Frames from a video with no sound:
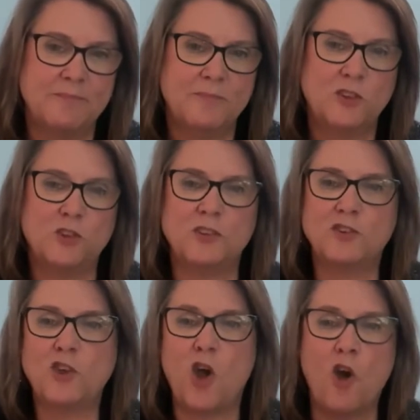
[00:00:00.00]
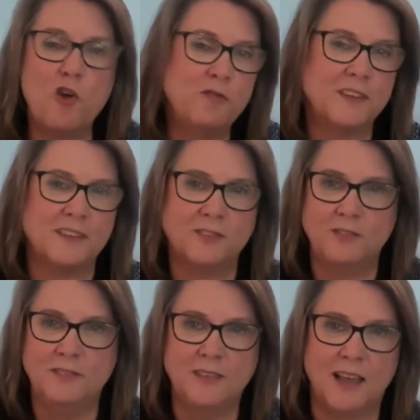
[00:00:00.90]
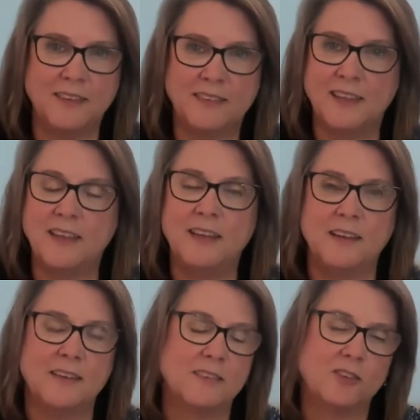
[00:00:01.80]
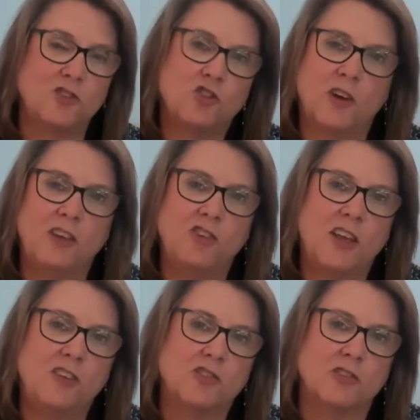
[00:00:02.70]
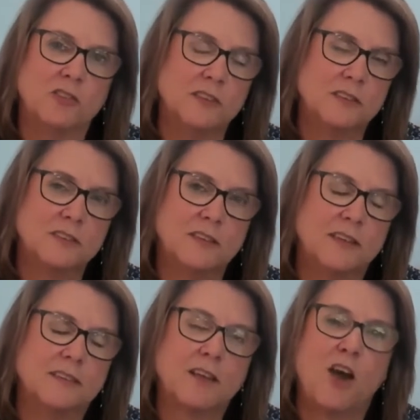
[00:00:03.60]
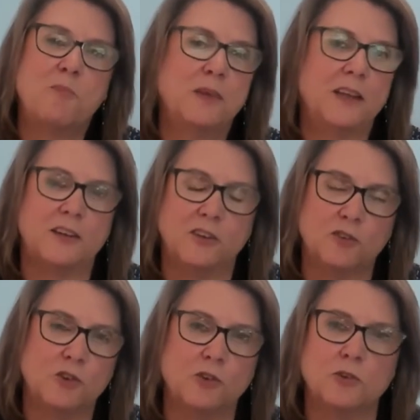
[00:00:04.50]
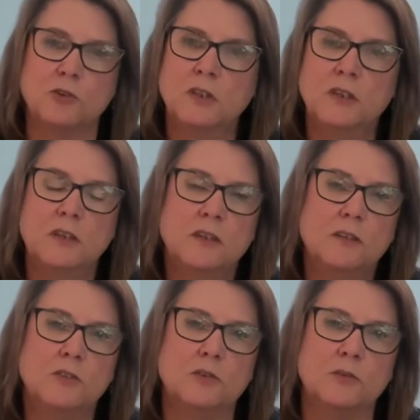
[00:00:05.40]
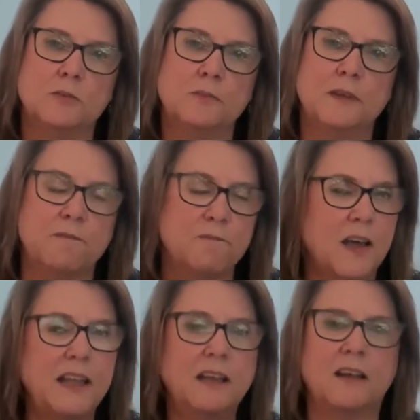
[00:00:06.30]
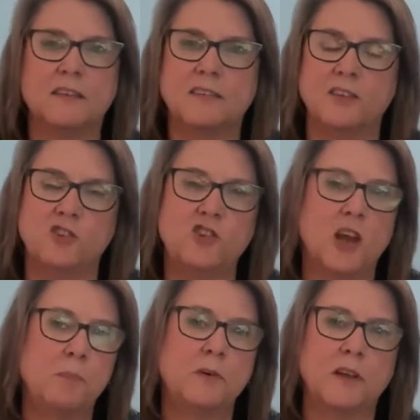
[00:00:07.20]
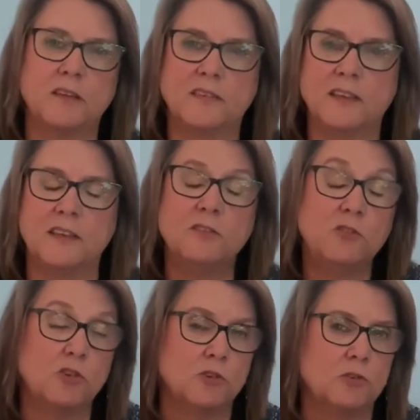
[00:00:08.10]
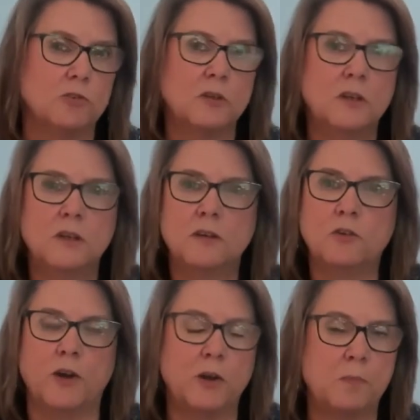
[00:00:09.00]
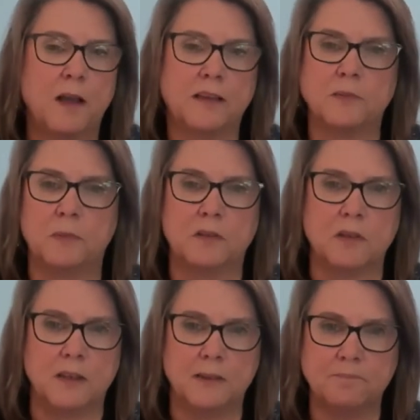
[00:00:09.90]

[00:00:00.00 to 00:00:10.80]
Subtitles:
So this COVID-19 is a strange angel. It's come here to invite us and shepherd us into greater possibility.